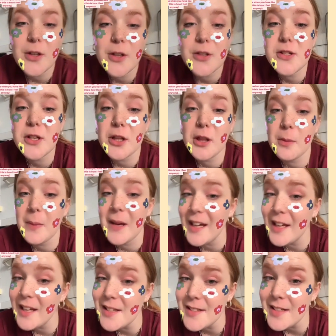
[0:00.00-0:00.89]
So the
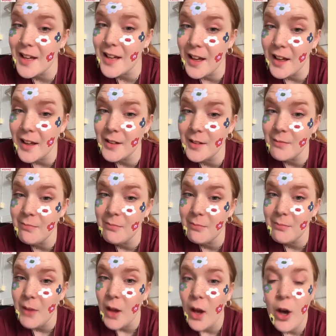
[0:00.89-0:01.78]
PICC is in.
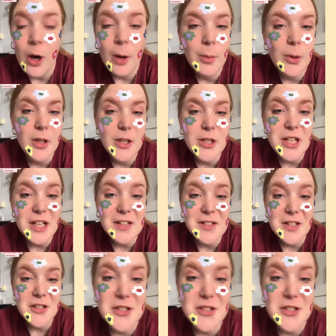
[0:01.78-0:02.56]
Apologies, I